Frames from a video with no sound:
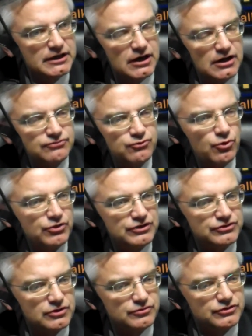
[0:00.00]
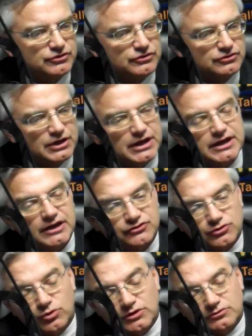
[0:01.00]
uh, for these services. And
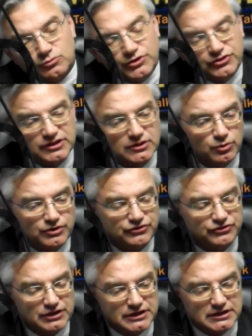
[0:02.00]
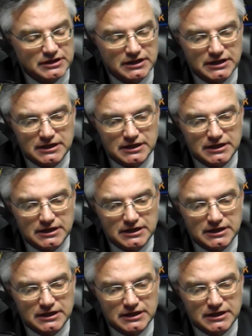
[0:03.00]
so, one, one thing that we're seeing